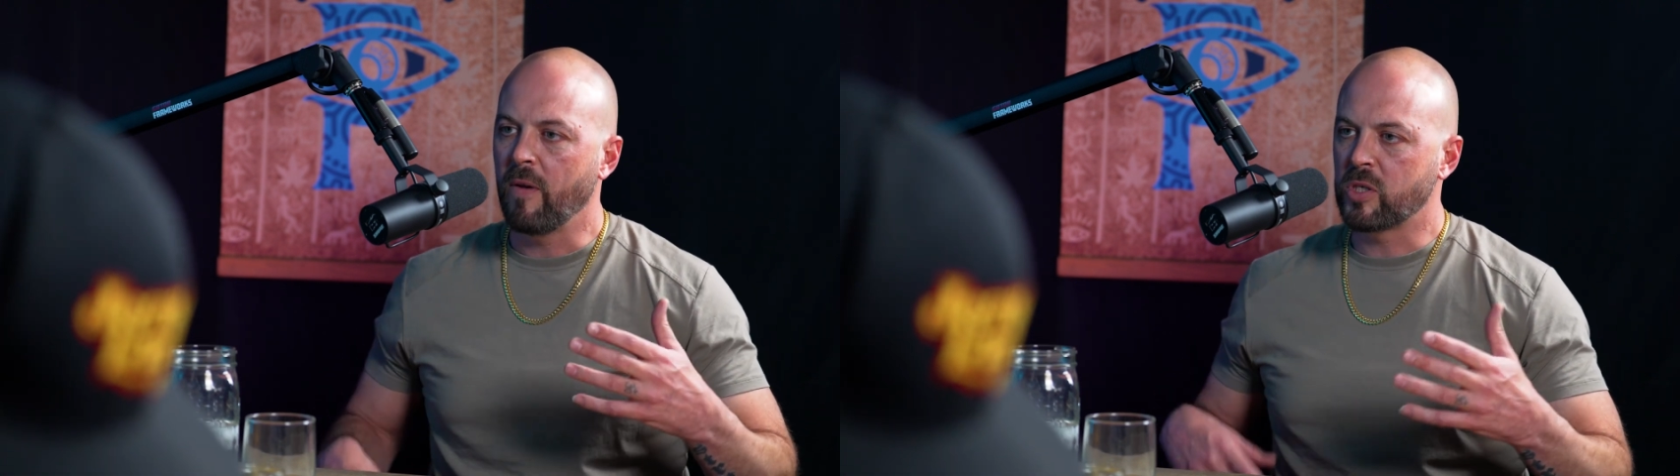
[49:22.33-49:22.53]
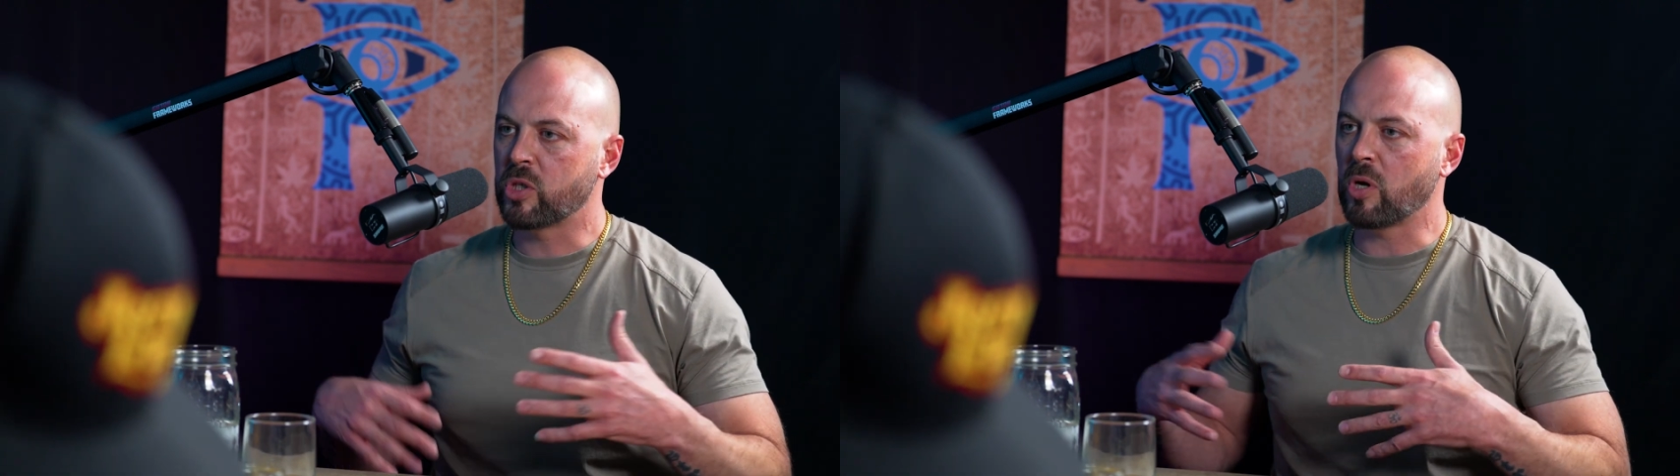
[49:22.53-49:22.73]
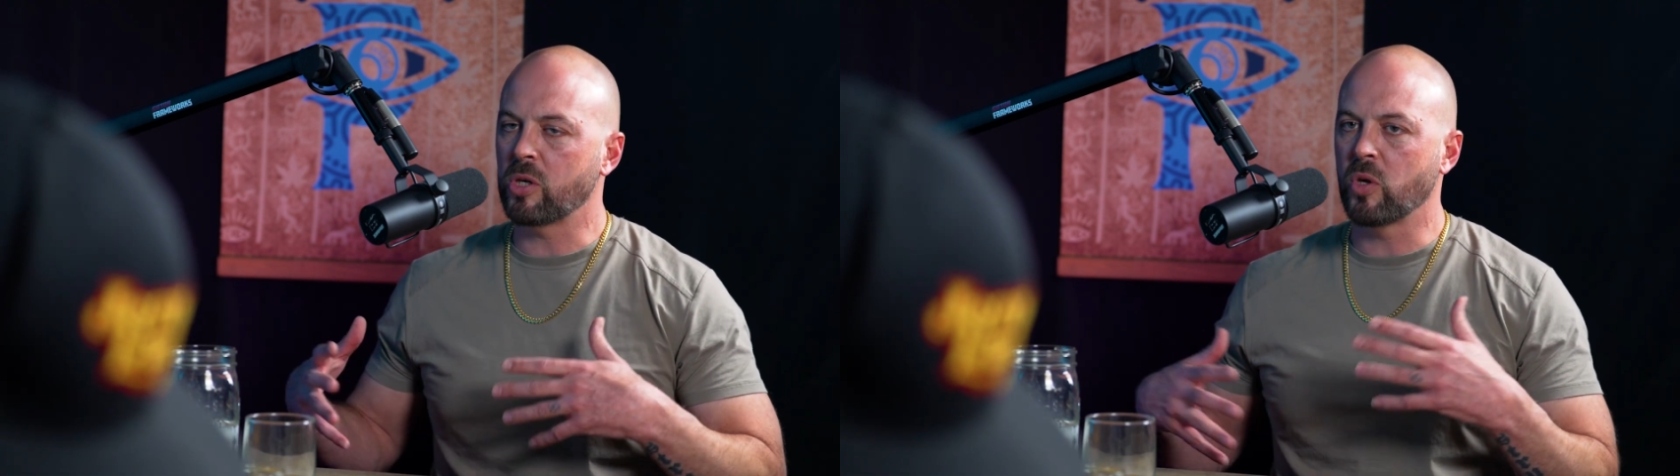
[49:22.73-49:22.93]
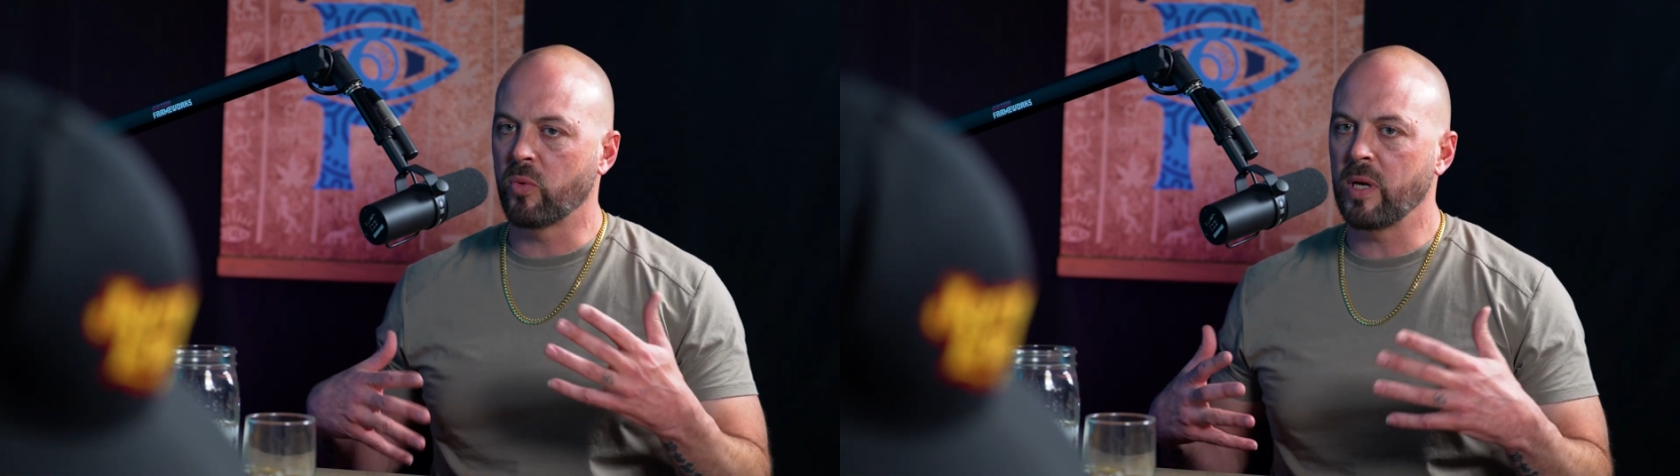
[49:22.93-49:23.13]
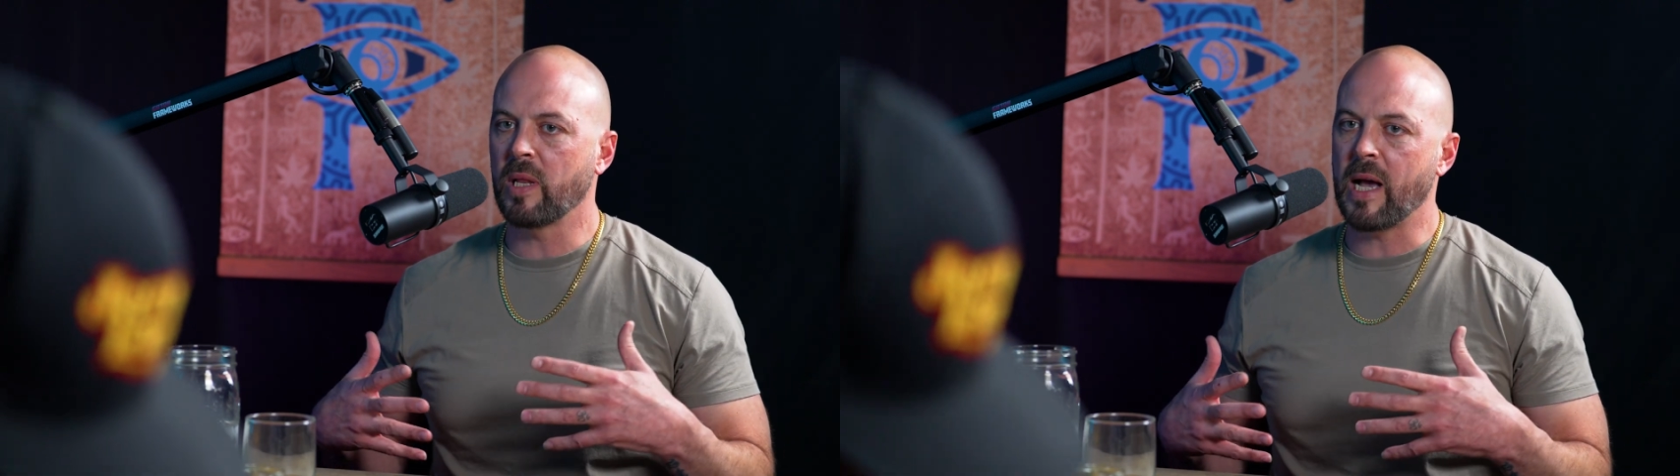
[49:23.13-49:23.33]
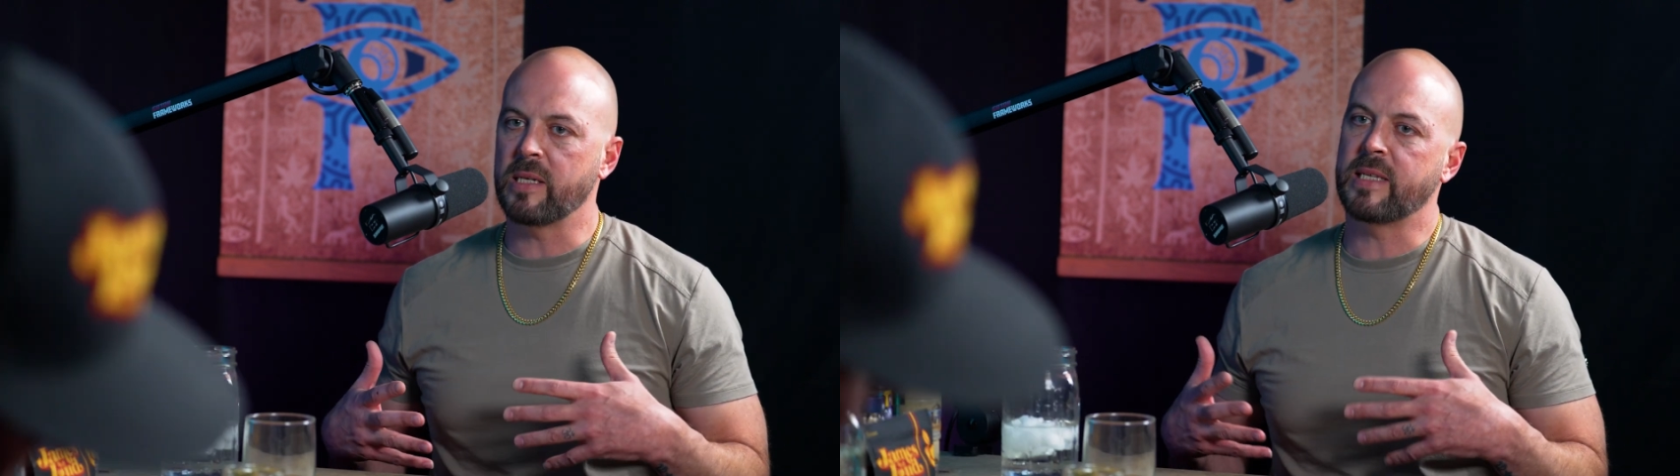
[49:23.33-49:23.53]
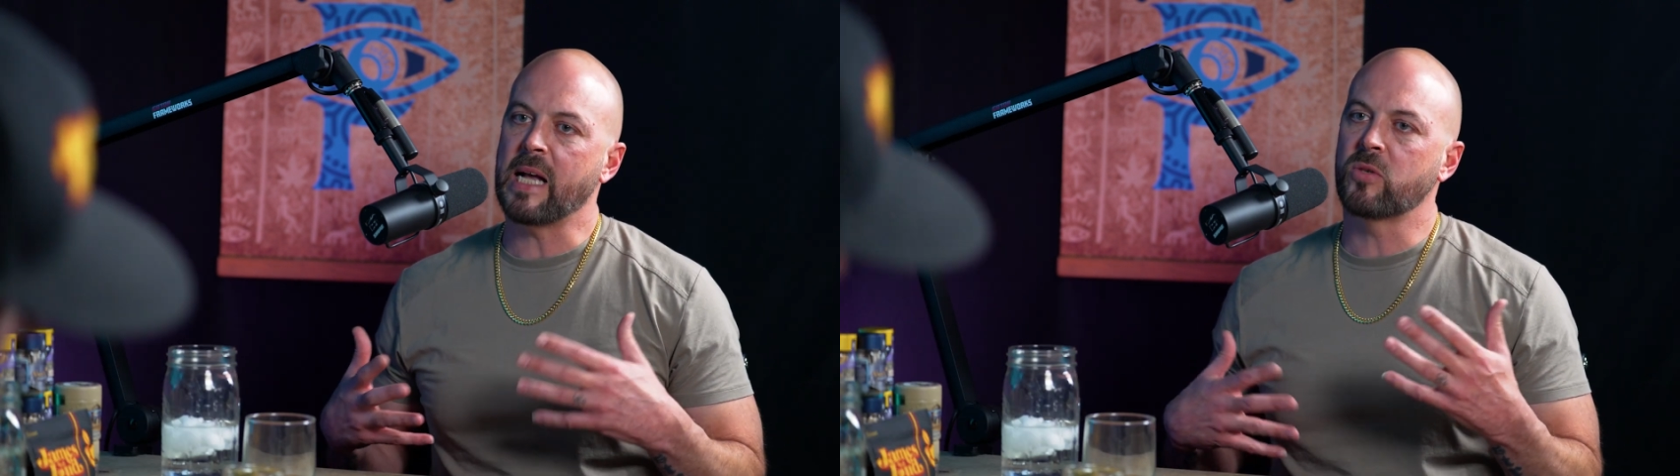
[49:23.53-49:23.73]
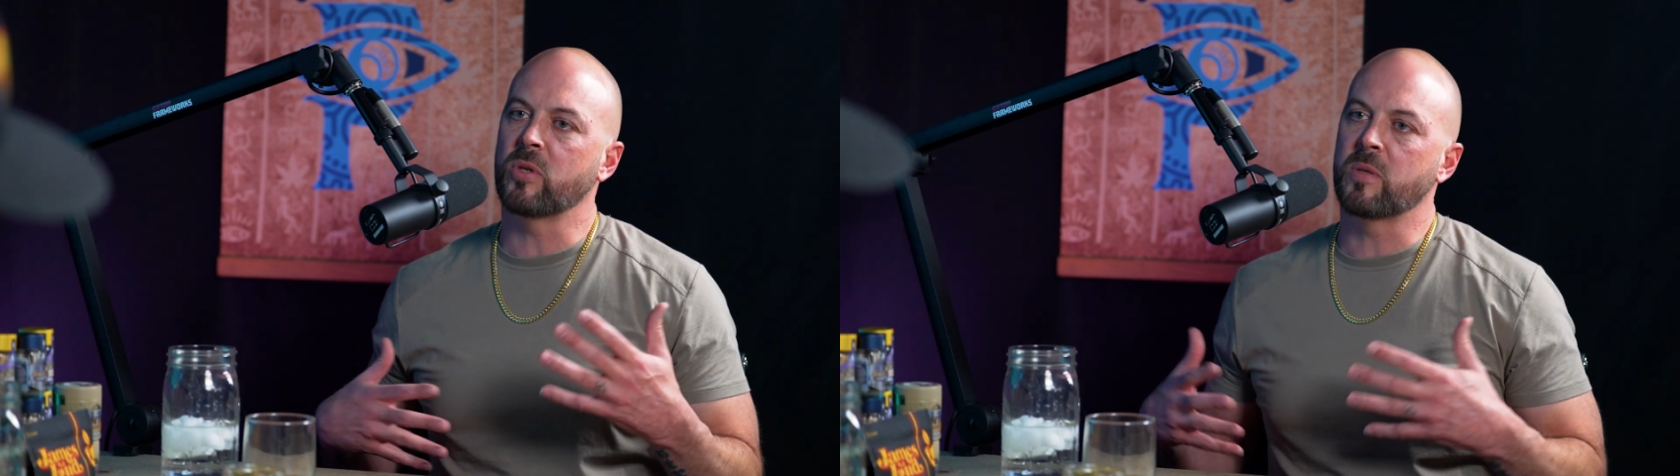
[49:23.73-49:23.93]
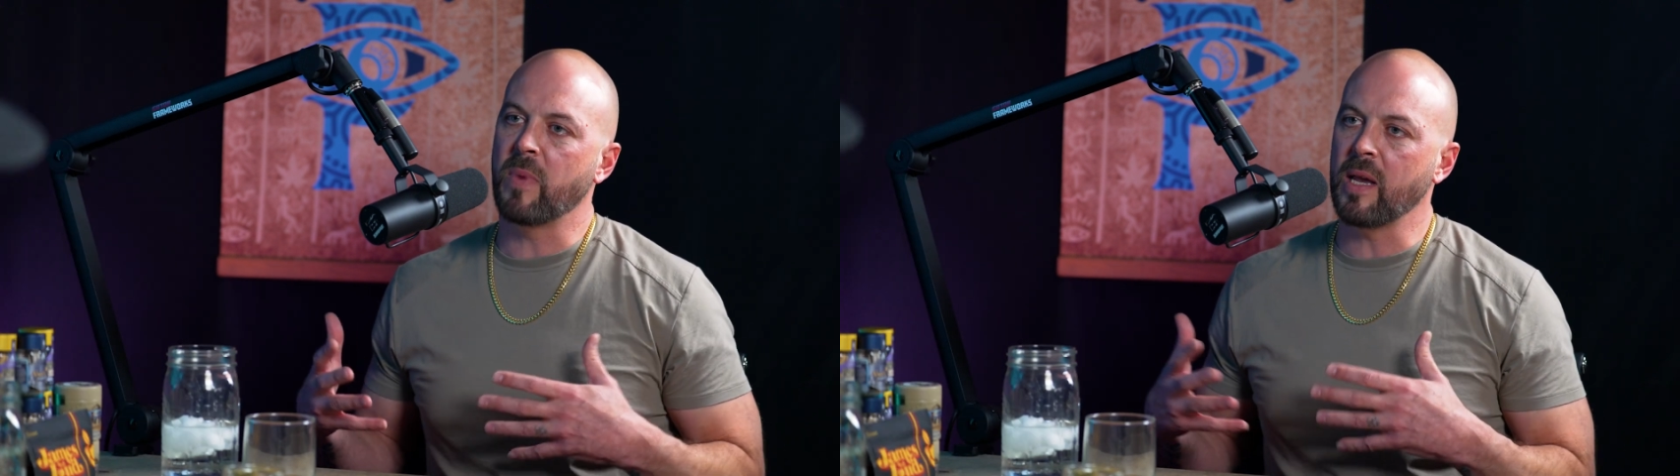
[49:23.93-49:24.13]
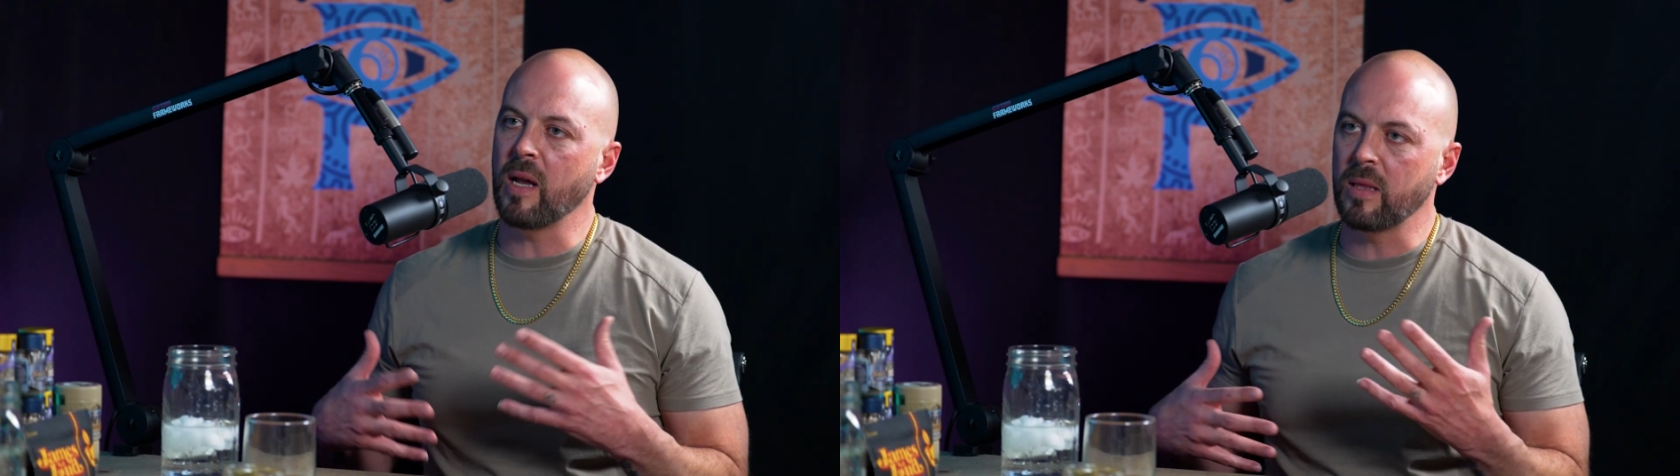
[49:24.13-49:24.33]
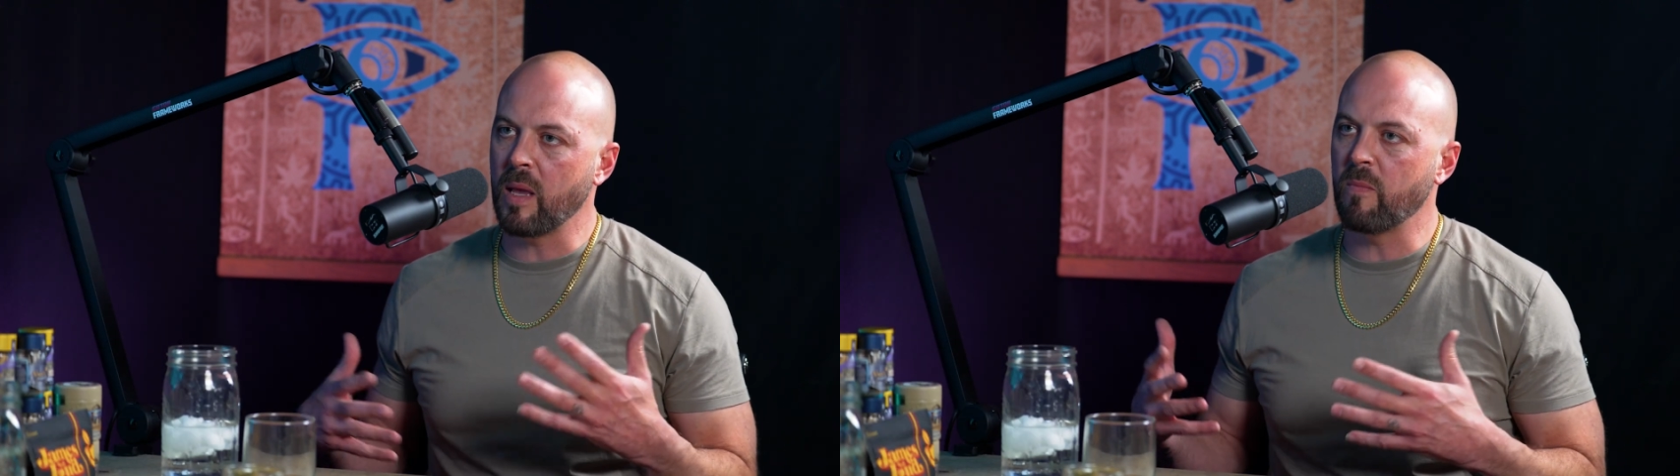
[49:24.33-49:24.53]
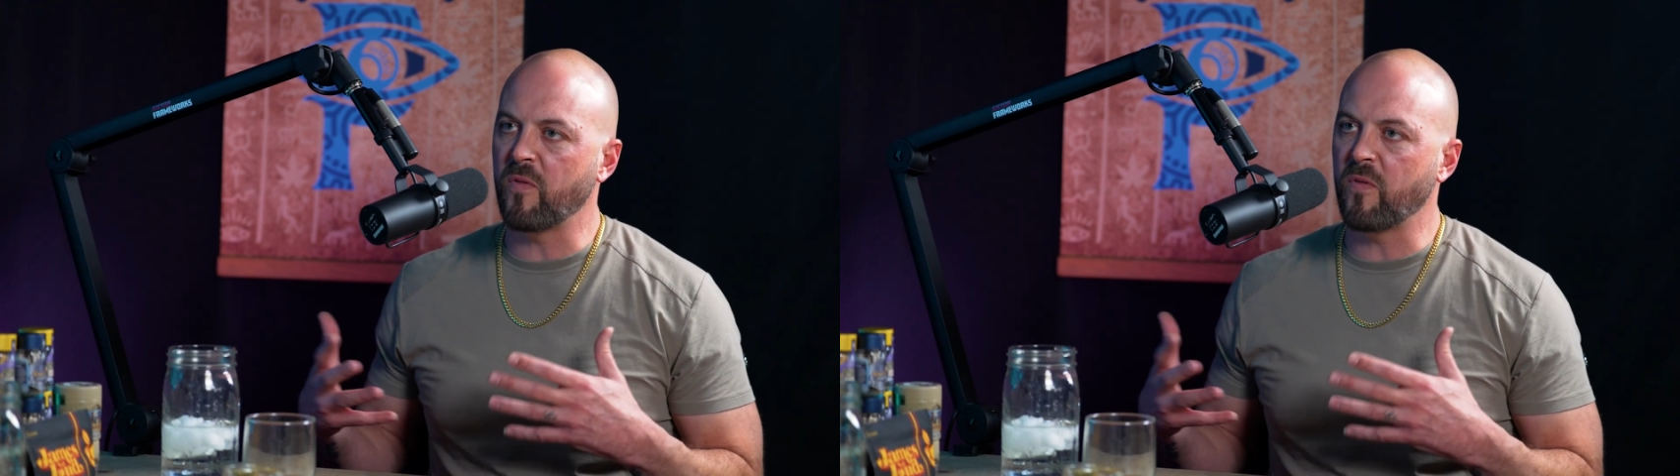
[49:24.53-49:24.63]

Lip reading: start to realize that's what's making them